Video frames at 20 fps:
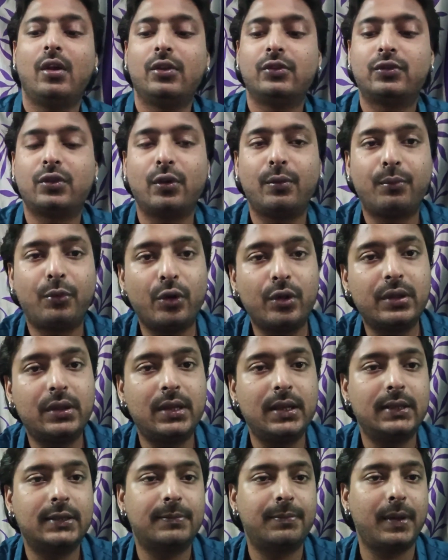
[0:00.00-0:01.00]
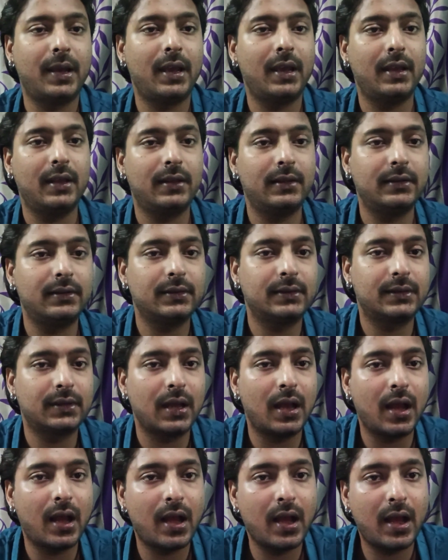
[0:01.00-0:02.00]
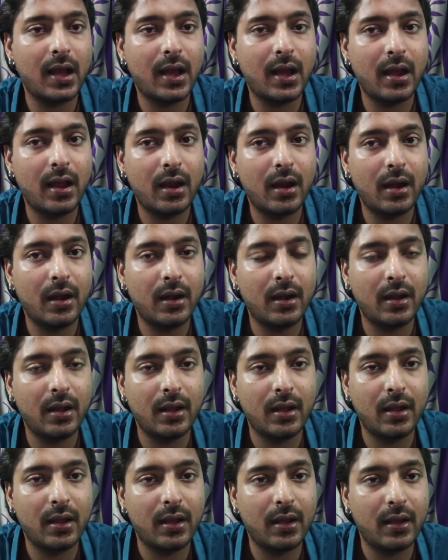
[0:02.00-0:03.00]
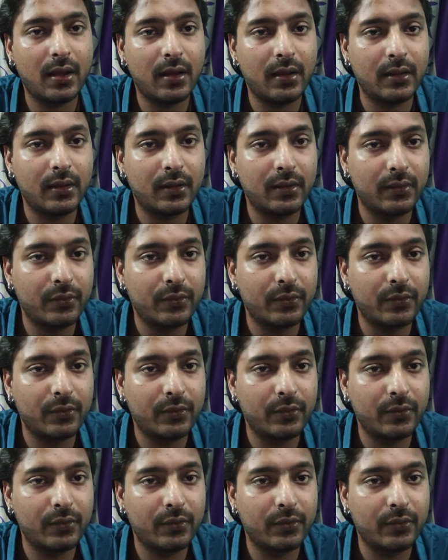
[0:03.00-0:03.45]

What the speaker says: So both these pens are